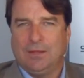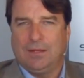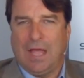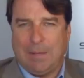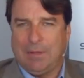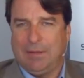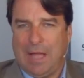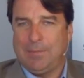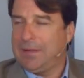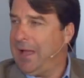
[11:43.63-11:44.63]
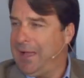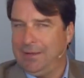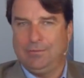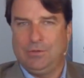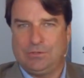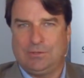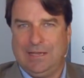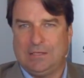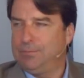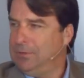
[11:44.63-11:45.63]
I'm a guy who
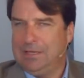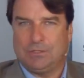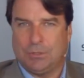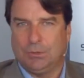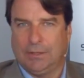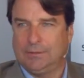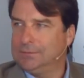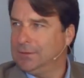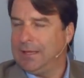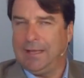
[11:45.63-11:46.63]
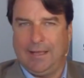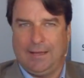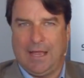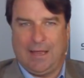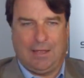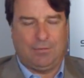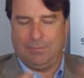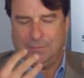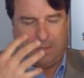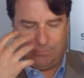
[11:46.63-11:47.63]
needs tooling, okay? And
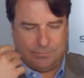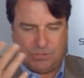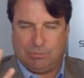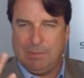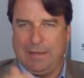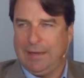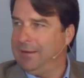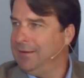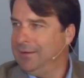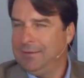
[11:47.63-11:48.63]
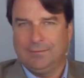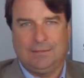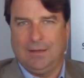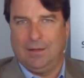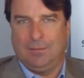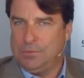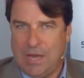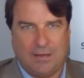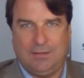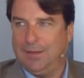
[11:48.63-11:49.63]
I'm swimming in, you know,
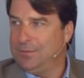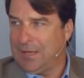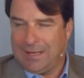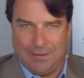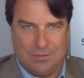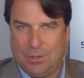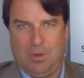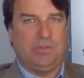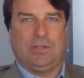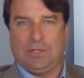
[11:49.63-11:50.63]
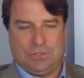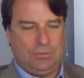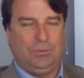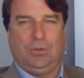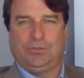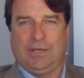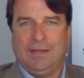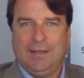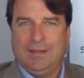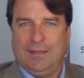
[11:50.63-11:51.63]
objectives. I got all this other tools, and
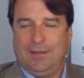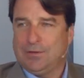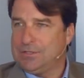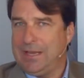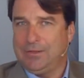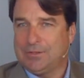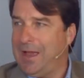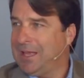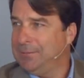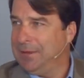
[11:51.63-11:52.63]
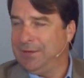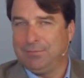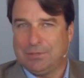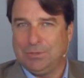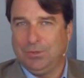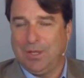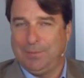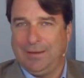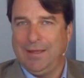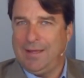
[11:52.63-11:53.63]
you're a sales guy coming in from a tool
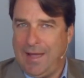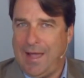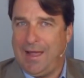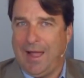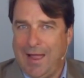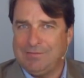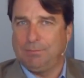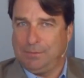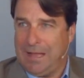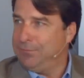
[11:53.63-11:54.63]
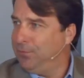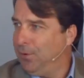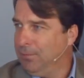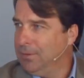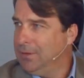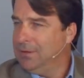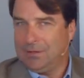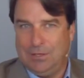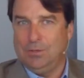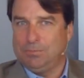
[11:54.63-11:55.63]
company. Hi, I have a platform.
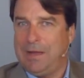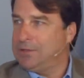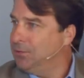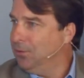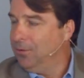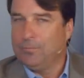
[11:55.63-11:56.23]
Use my tool.